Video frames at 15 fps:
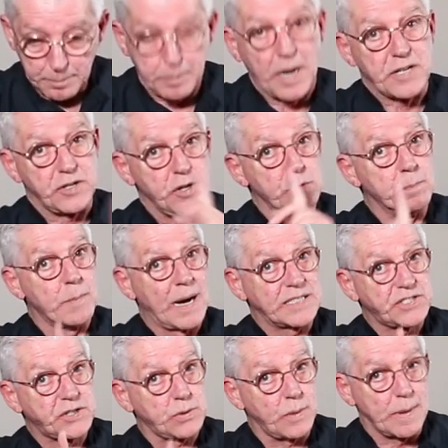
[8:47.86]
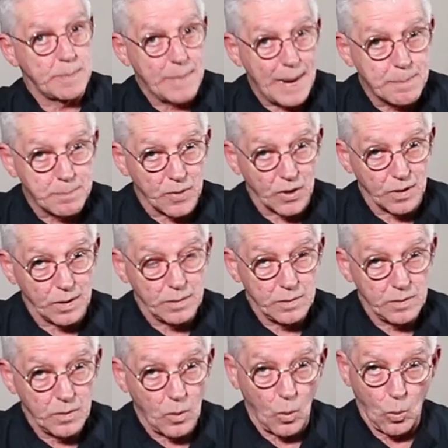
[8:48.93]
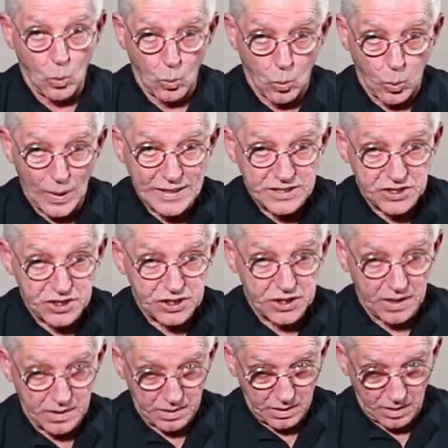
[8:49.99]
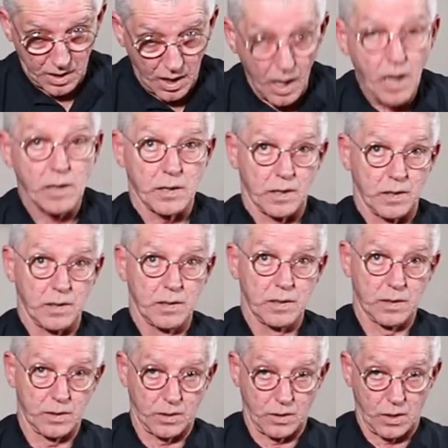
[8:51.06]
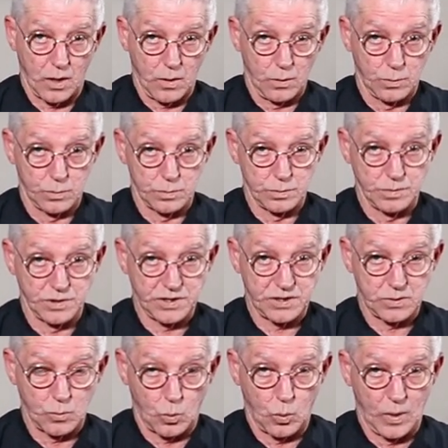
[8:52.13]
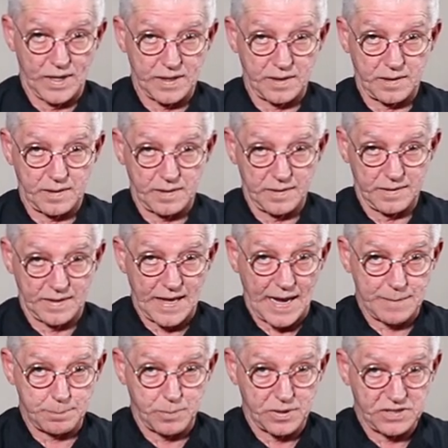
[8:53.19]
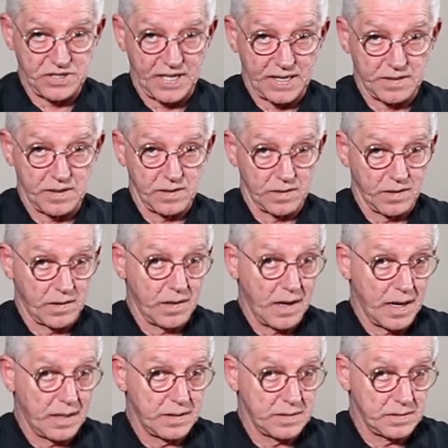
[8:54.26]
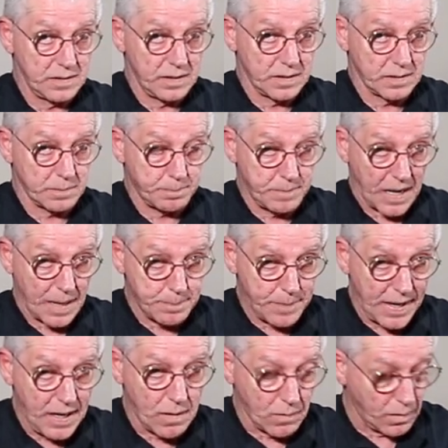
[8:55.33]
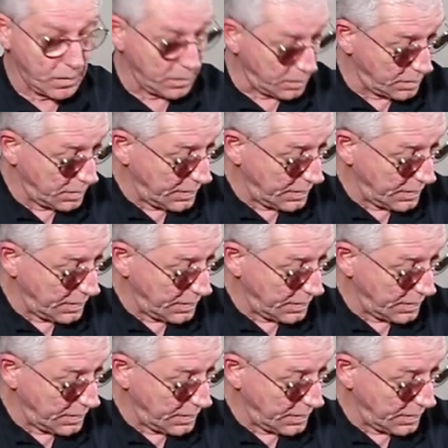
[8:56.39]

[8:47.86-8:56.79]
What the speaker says: But you must remember which collar goes with that particular apparel.